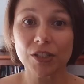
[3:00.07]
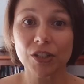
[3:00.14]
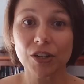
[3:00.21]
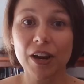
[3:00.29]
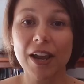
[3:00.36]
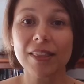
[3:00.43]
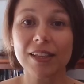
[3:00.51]

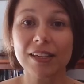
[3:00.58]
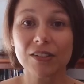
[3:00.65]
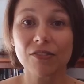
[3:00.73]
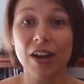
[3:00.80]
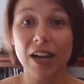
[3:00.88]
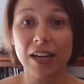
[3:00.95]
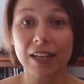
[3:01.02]
pressure, and then
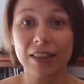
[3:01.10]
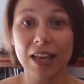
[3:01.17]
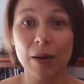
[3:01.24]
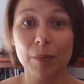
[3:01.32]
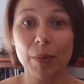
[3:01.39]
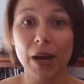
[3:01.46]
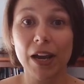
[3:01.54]
dividing
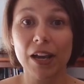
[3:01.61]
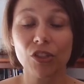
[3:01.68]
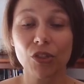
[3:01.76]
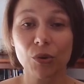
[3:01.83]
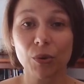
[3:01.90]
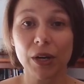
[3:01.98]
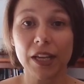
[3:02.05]
that by
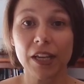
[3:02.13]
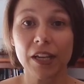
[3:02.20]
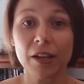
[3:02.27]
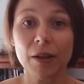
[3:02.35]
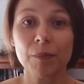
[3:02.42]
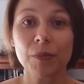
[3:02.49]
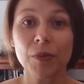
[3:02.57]
3.
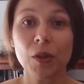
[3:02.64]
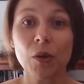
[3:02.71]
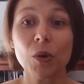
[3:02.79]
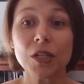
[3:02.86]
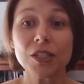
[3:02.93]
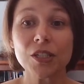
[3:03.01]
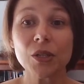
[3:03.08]

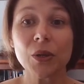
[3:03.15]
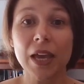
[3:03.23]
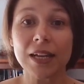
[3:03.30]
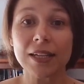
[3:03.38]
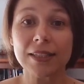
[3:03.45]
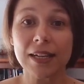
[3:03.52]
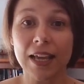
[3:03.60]
What do you
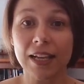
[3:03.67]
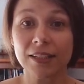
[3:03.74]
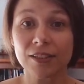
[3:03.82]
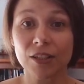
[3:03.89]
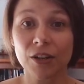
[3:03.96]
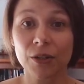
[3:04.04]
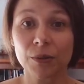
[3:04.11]
get as an
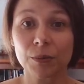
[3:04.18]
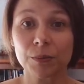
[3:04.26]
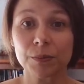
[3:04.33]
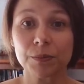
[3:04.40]
answer?